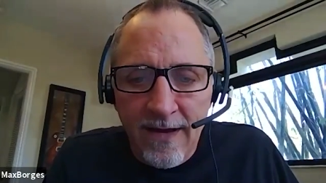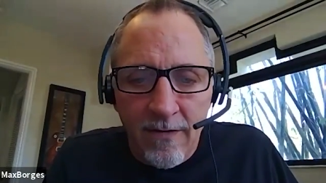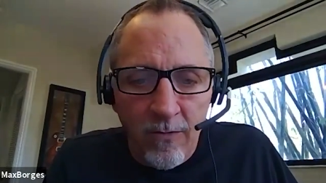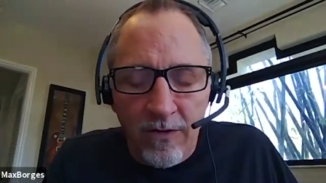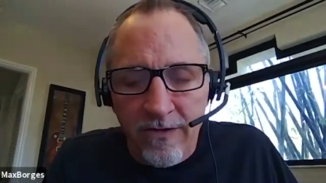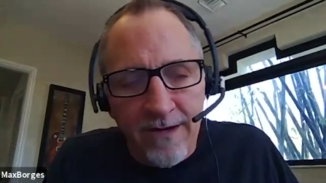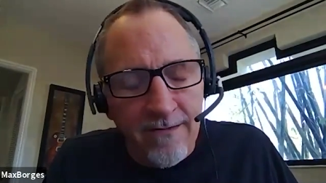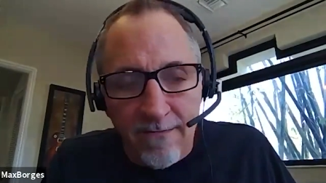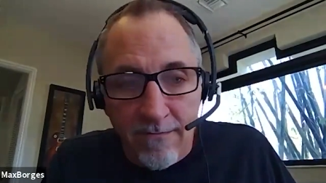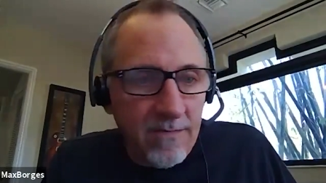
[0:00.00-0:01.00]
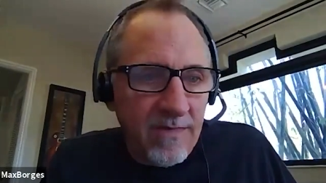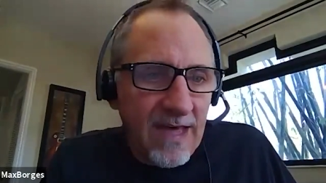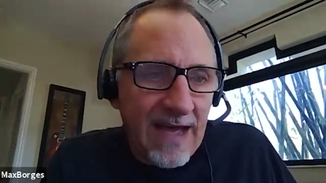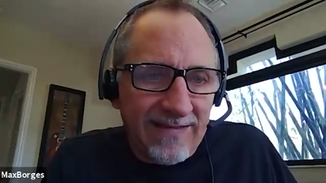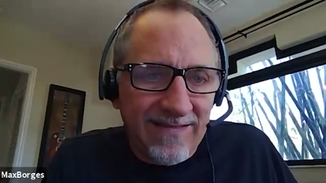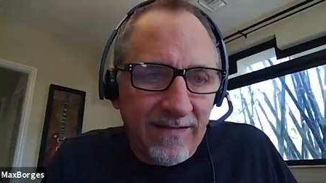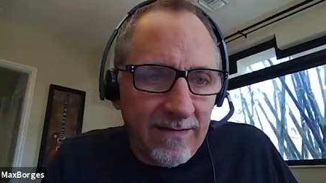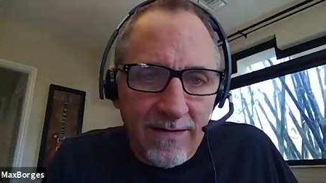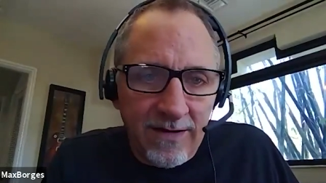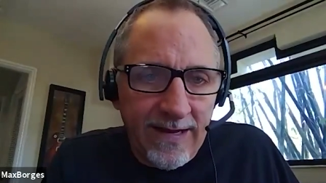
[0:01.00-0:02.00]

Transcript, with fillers: well, then that's a, a,